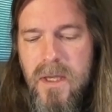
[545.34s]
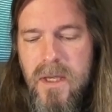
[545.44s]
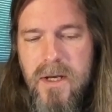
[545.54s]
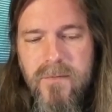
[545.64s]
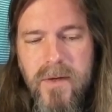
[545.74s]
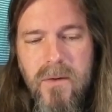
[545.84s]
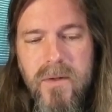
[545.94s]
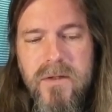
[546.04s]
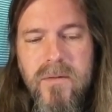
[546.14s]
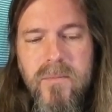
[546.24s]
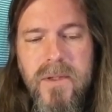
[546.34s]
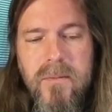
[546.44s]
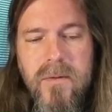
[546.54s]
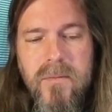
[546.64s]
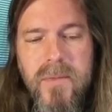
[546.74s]
and if I go into
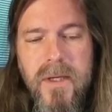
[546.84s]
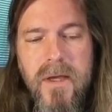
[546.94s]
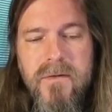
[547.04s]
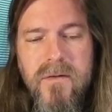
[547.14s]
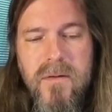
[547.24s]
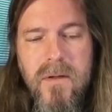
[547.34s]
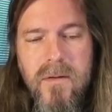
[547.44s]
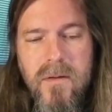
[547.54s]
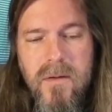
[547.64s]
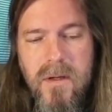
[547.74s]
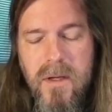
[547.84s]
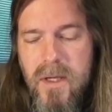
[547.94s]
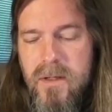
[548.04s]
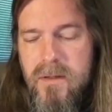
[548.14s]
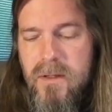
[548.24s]
BS
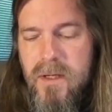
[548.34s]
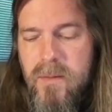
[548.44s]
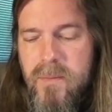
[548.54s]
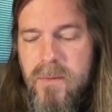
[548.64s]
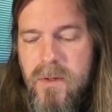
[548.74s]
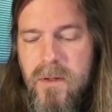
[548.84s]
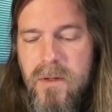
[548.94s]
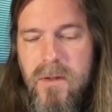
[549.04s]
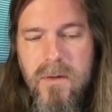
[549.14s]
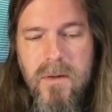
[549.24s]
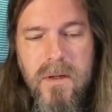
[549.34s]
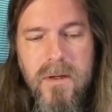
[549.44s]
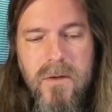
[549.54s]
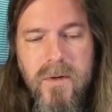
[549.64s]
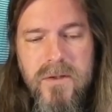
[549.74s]
and type
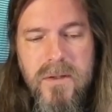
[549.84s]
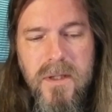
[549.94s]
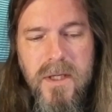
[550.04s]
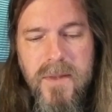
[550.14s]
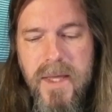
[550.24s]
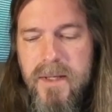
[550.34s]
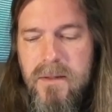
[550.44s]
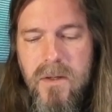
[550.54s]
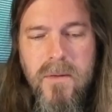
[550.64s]
an equation like that,